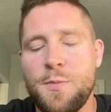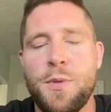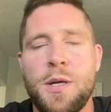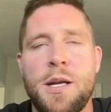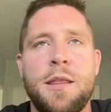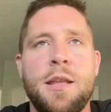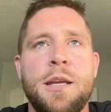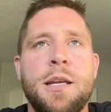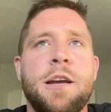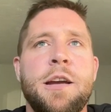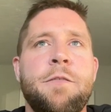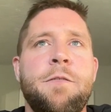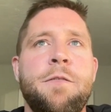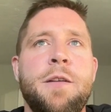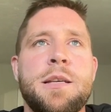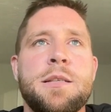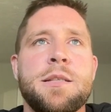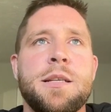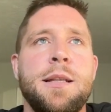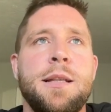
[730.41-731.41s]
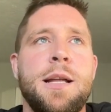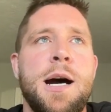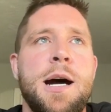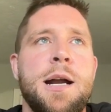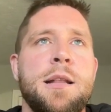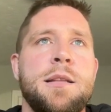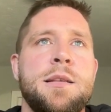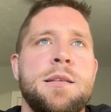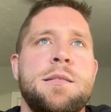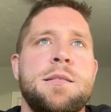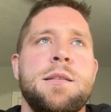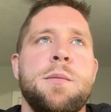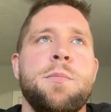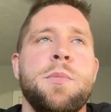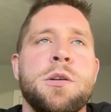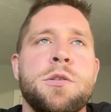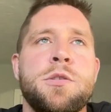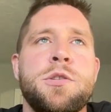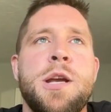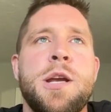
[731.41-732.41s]
But I think I faced a lot of the
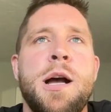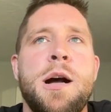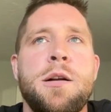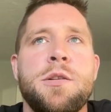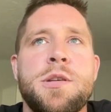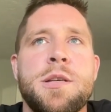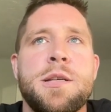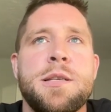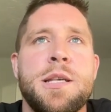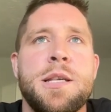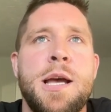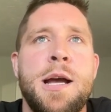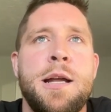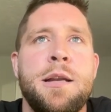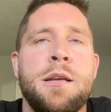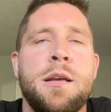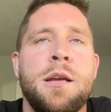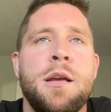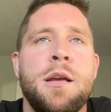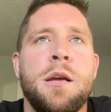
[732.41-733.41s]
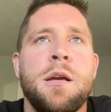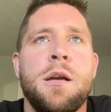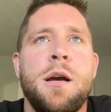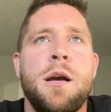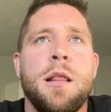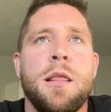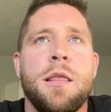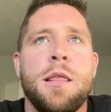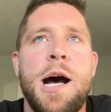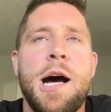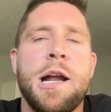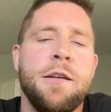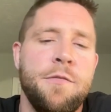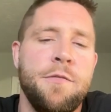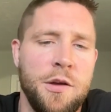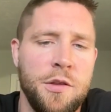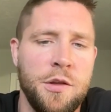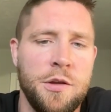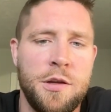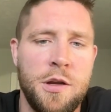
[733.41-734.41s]
similar challenges that a lot of
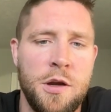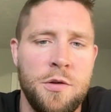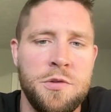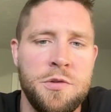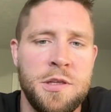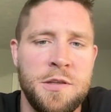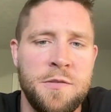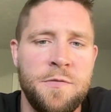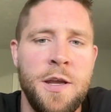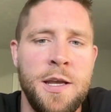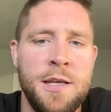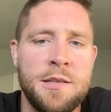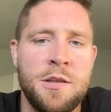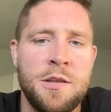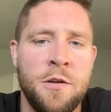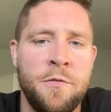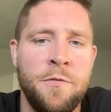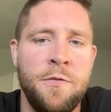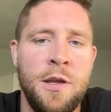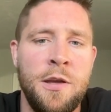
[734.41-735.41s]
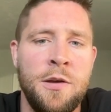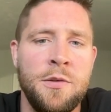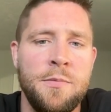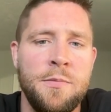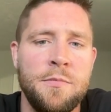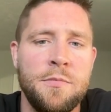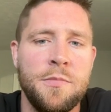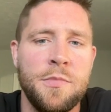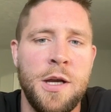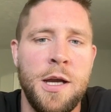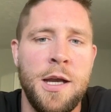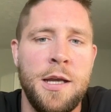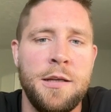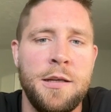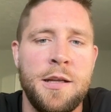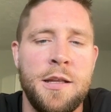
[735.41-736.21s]
other coaches face in our field, right?